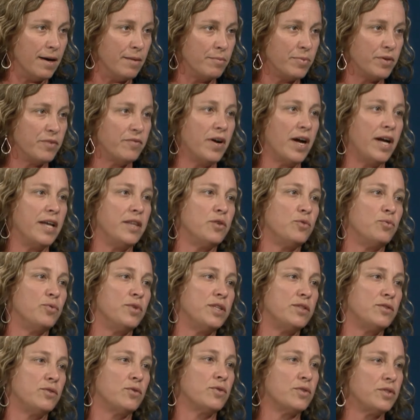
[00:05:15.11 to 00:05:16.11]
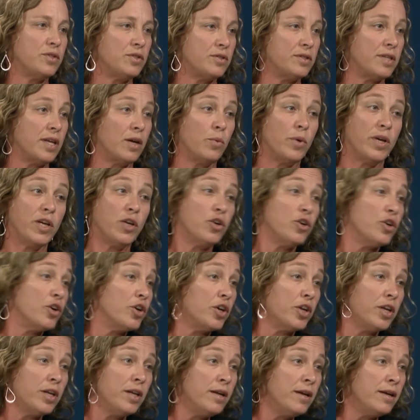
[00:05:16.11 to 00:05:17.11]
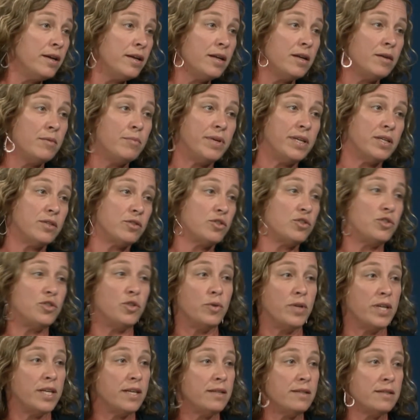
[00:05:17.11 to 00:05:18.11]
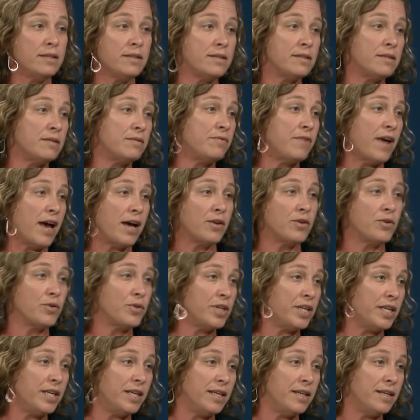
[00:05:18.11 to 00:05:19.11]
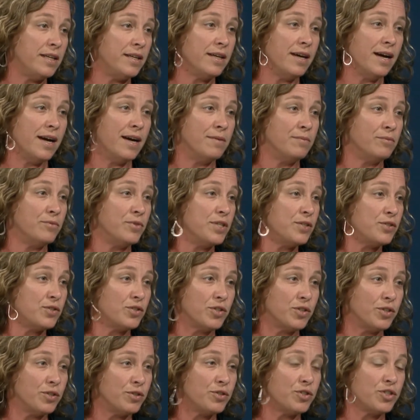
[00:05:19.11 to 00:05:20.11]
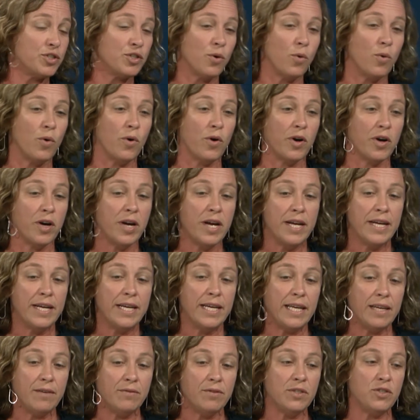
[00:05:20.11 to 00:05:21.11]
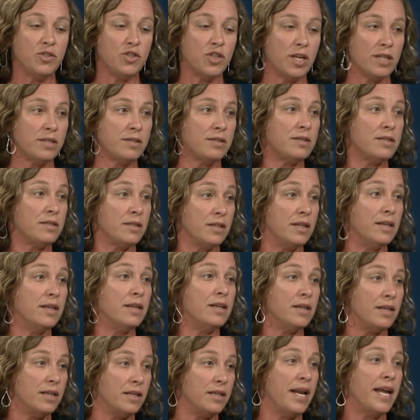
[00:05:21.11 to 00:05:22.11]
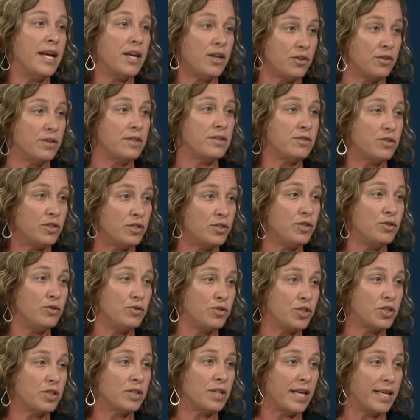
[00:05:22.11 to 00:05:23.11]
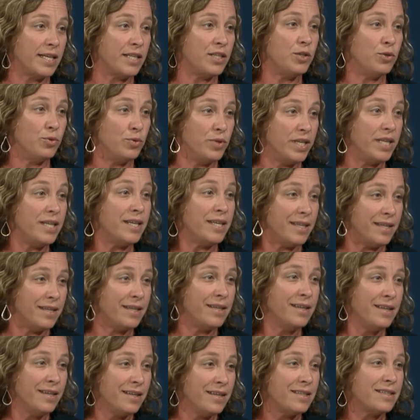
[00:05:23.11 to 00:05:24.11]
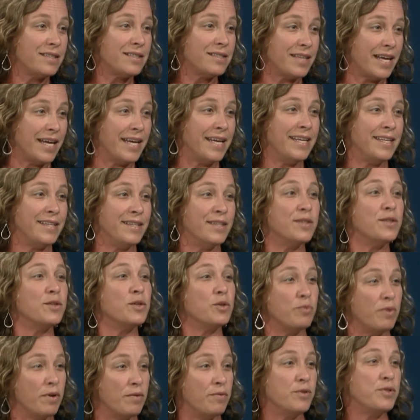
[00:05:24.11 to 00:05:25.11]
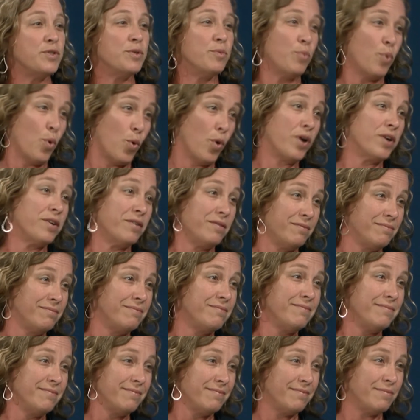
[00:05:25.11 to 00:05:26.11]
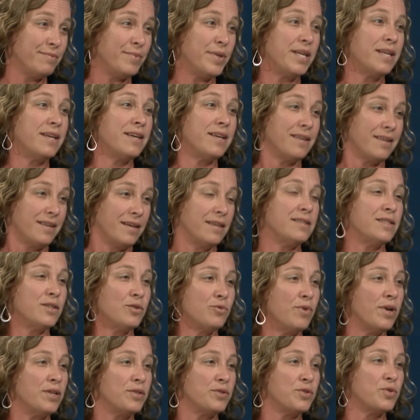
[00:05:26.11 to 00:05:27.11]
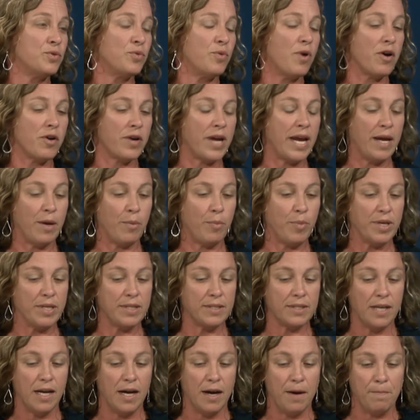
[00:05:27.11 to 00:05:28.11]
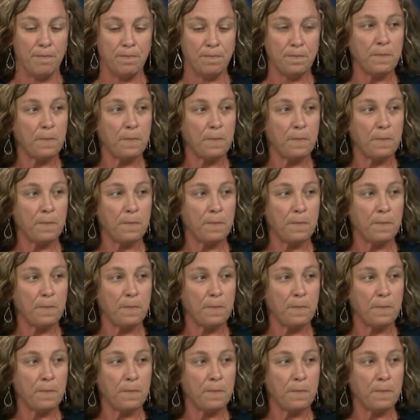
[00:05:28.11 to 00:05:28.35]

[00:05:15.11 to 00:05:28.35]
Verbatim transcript: provide the resources that we could, mm -hmm. be it students, faculty, um, research, or even just an anchor institution like UD right. saying the river's important. Right, absolutely. Because it runs through our campus. So um, that it's